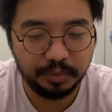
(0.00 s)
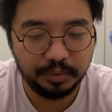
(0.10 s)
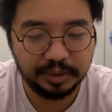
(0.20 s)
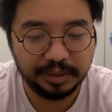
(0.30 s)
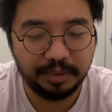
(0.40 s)

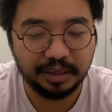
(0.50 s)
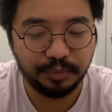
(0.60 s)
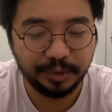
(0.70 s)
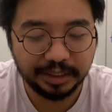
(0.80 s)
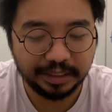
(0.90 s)
something
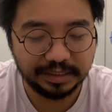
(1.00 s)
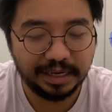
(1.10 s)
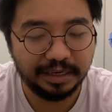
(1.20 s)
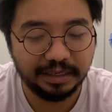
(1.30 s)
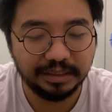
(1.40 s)
really
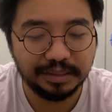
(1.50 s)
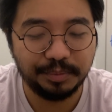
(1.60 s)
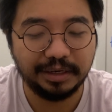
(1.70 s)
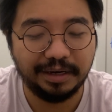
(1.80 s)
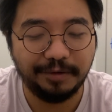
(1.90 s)
exciting,
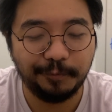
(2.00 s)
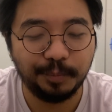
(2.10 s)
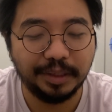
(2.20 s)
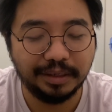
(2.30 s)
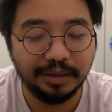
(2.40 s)
something that I've
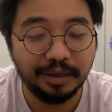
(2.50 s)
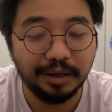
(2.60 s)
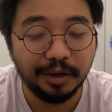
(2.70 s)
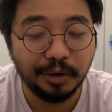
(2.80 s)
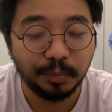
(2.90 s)
been
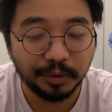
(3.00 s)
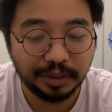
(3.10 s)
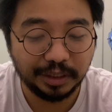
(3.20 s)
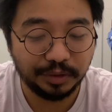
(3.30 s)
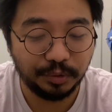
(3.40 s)

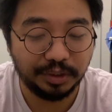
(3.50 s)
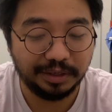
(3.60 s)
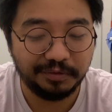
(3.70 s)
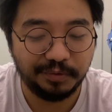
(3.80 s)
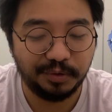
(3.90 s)
wanting to share
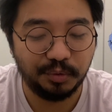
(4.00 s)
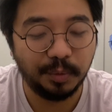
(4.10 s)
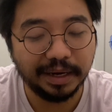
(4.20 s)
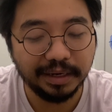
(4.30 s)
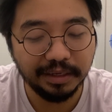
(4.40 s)
for a
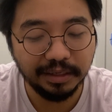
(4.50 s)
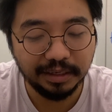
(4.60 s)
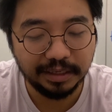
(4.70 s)
while,